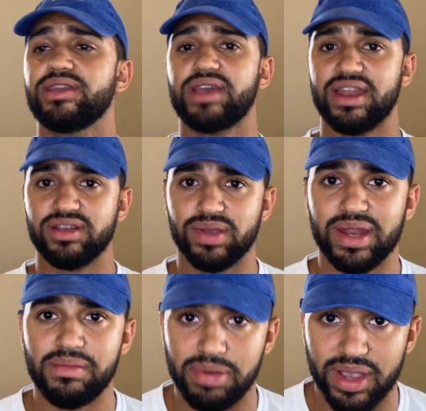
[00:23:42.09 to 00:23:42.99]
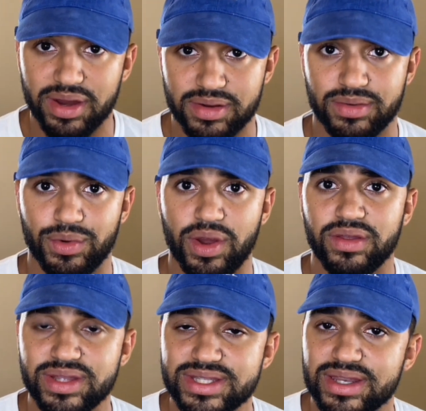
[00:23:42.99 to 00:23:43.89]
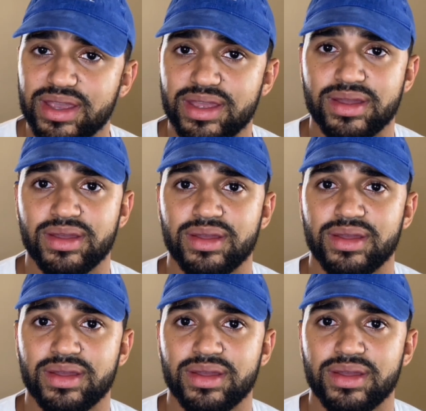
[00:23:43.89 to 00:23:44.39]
had a great empire. Where are they today?